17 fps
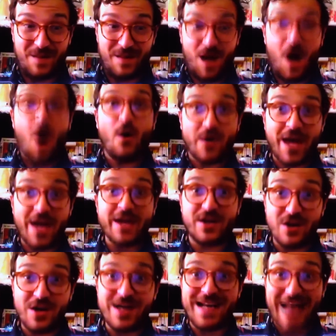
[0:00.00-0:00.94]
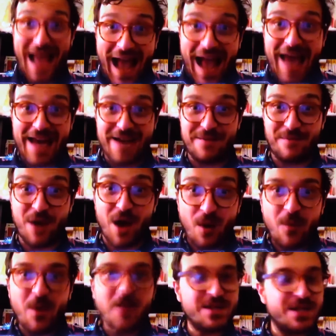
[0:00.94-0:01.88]
Okay, good. Adam.
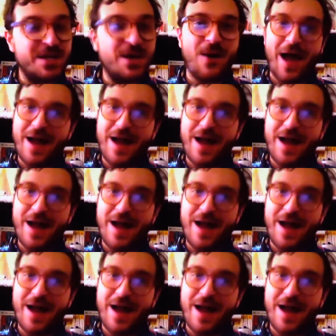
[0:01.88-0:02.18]
Well,